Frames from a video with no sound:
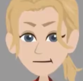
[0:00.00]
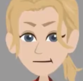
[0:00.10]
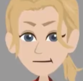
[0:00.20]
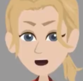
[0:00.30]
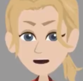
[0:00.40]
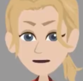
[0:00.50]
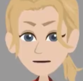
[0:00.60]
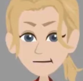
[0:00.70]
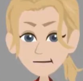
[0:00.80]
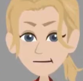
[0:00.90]

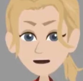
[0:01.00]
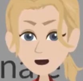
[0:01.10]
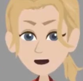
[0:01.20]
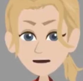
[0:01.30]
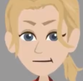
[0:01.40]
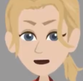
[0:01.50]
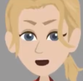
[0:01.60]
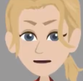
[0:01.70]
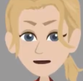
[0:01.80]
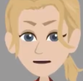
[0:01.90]
Here, I provided David